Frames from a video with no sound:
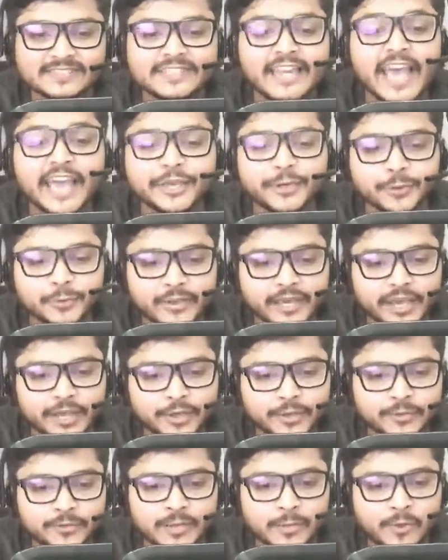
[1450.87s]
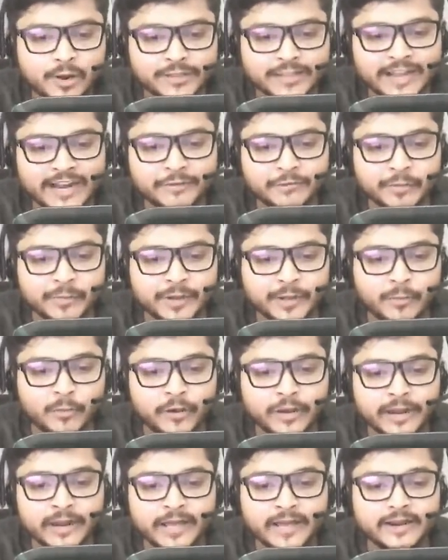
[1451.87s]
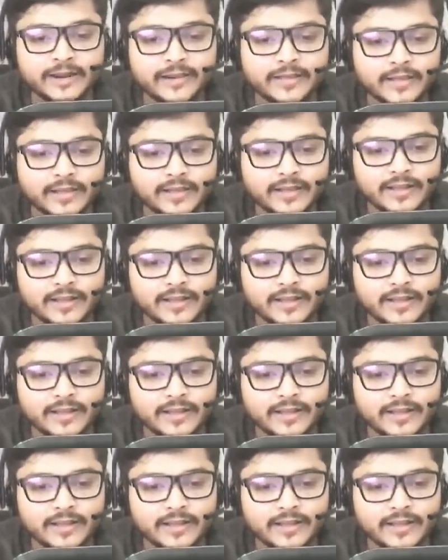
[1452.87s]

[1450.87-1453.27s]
Yeah, you. The one that everybody pointed at.